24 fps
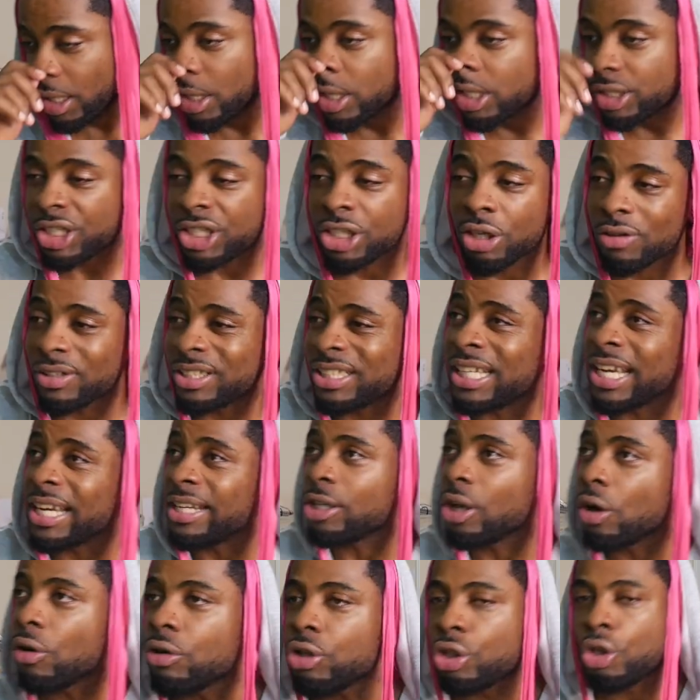She gonna say,
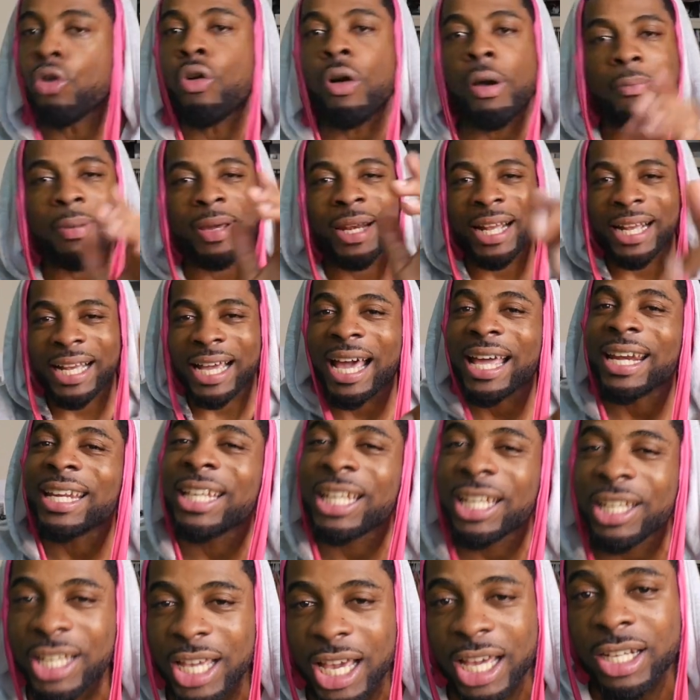don't do it, but I gotta
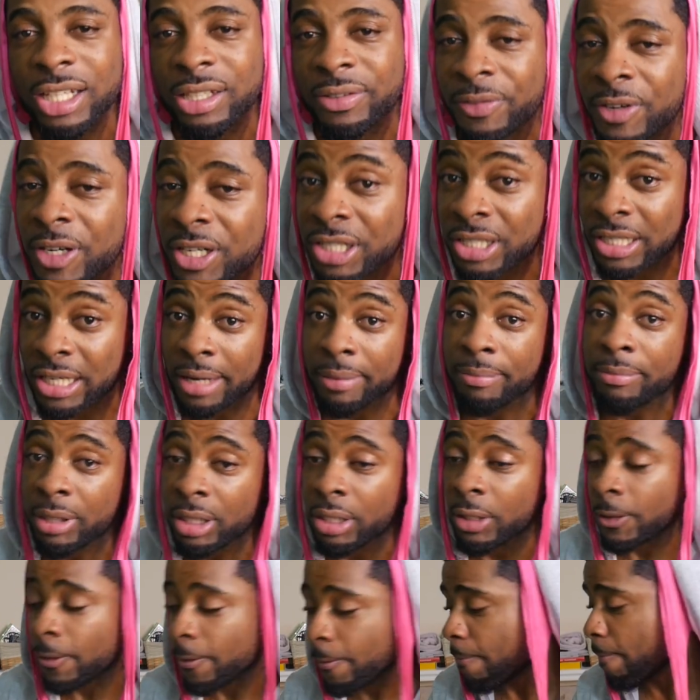give y'all this vision. I
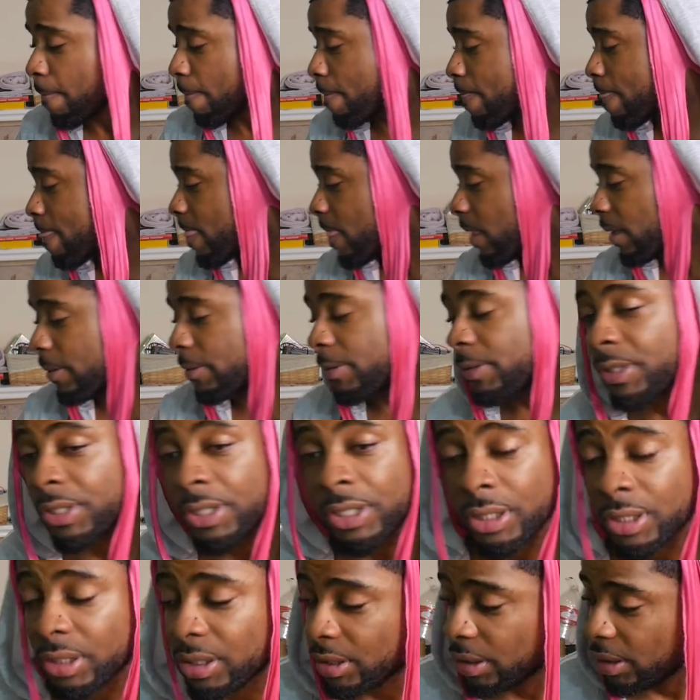mean, bang,
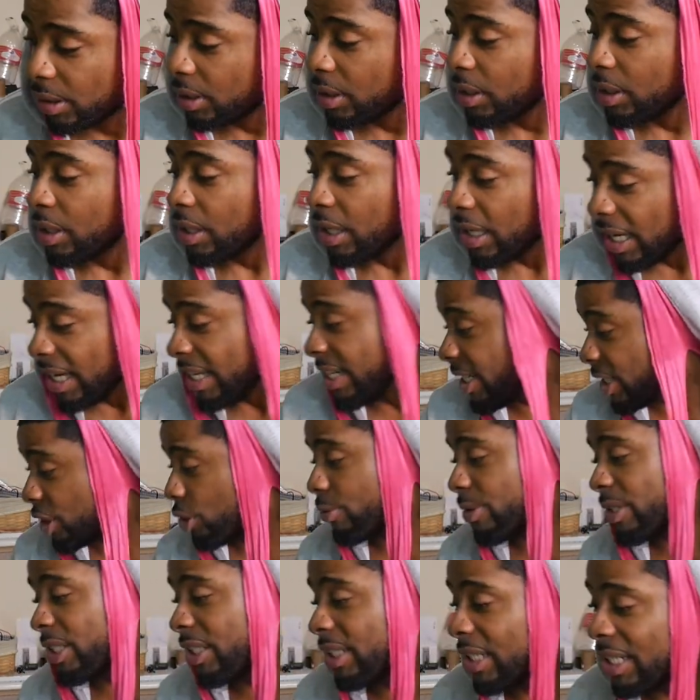shit. Bang, it is
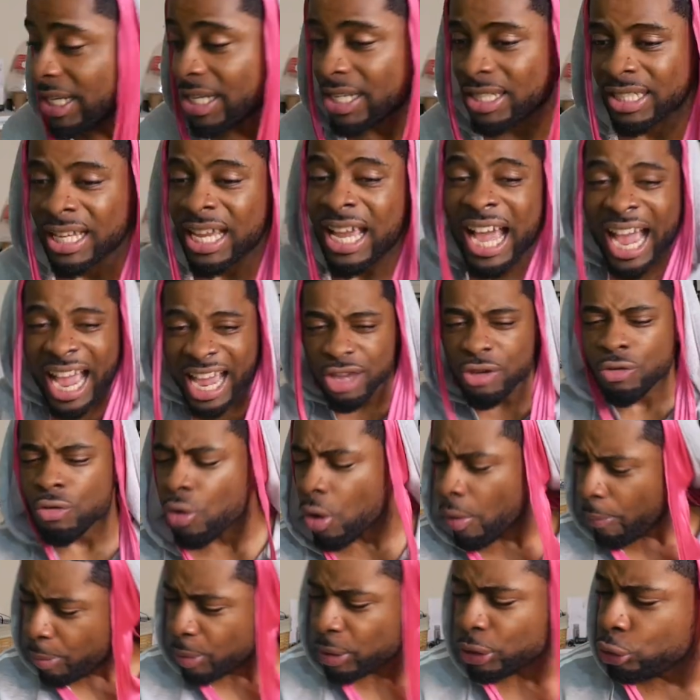what bang. It is. How you
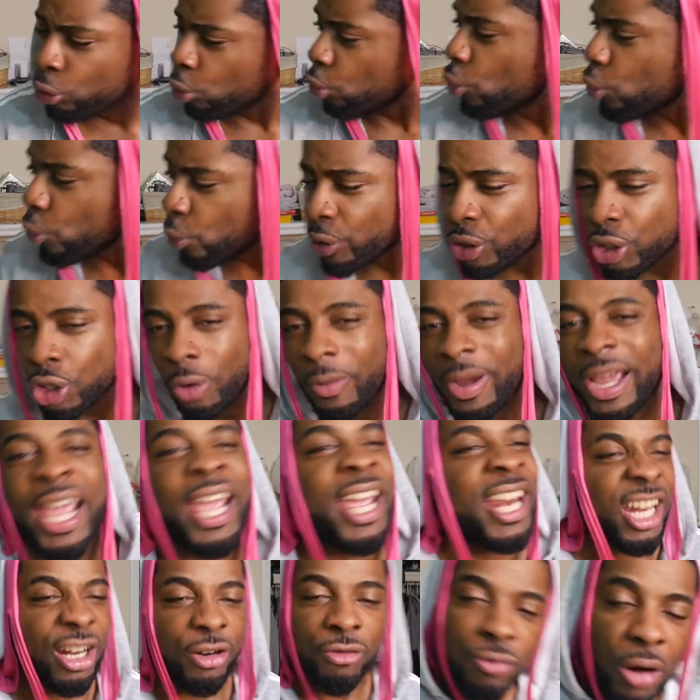gonna put doodle in your
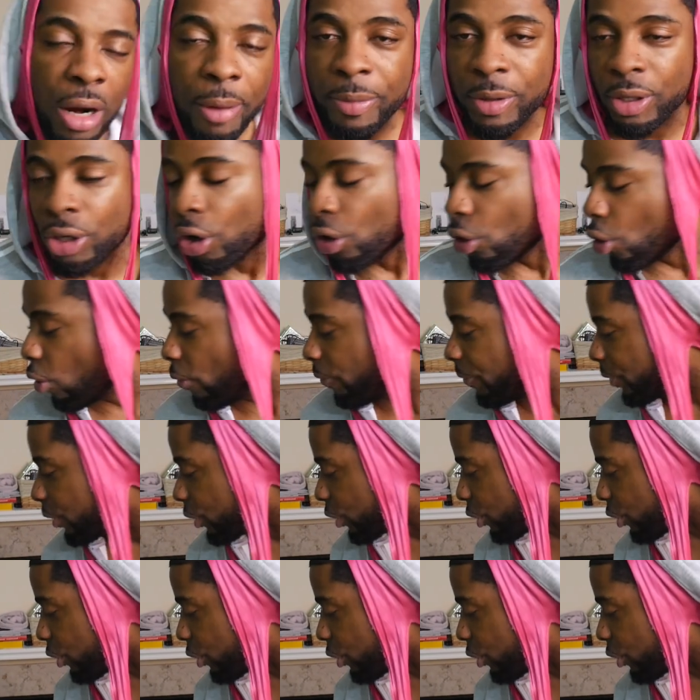hand and rub it all over the